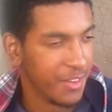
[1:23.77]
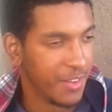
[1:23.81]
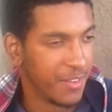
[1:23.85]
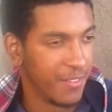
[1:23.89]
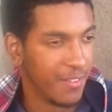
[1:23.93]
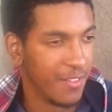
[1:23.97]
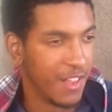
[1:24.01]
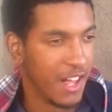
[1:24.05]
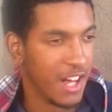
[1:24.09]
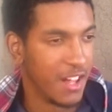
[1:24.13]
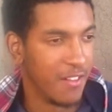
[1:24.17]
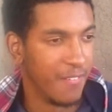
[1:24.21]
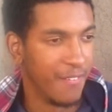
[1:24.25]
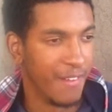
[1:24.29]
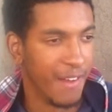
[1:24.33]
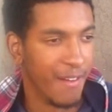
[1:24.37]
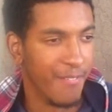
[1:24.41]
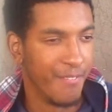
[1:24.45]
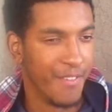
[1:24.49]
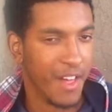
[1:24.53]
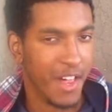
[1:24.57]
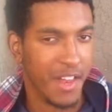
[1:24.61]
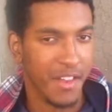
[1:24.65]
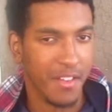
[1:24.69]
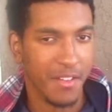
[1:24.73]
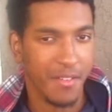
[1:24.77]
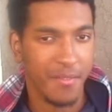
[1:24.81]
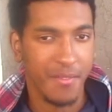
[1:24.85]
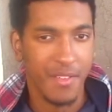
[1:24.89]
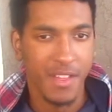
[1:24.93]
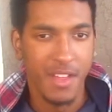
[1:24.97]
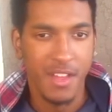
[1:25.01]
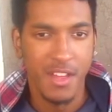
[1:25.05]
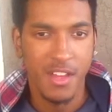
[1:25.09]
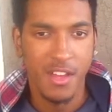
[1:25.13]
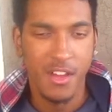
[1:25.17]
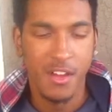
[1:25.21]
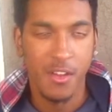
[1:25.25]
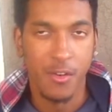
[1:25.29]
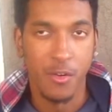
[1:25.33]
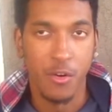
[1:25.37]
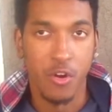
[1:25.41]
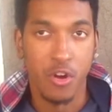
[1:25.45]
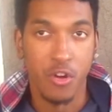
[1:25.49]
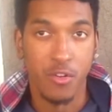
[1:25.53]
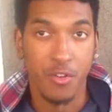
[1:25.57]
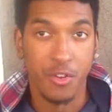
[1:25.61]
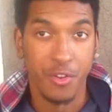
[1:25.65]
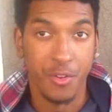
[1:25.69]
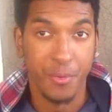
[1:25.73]
and luckily I'm not a New
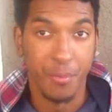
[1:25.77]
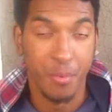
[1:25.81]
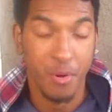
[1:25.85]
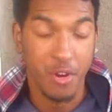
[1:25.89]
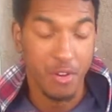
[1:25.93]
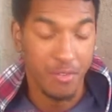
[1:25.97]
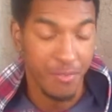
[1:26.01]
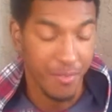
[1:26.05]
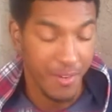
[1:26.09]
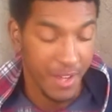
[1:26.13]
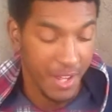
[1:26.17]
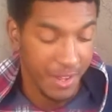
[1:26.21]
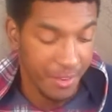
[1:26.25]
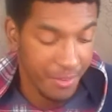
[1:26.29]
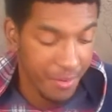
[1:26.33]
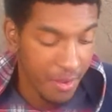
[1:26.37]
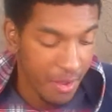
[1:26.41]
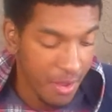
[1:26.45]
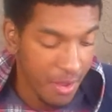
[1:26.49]
Orleans sports fan.